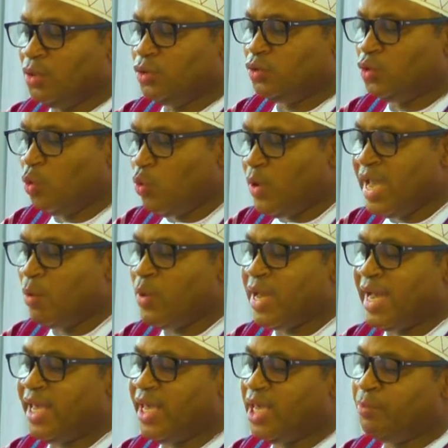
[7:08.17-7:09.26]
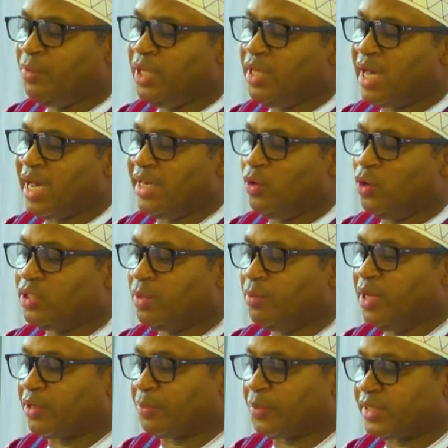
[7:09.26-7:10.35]
to where we are ably and notably
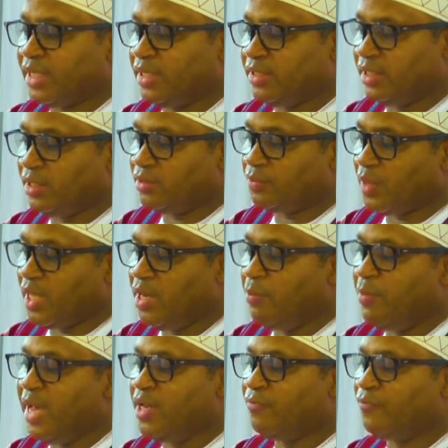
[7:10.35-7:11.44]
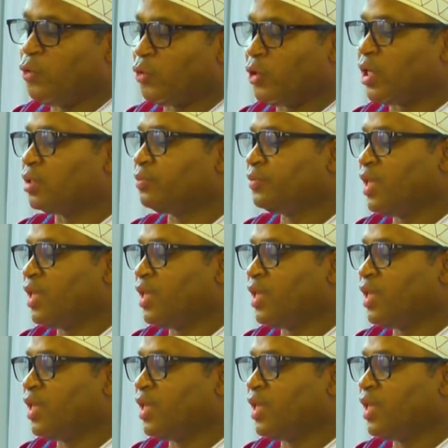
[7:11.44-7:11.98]
represented in many fora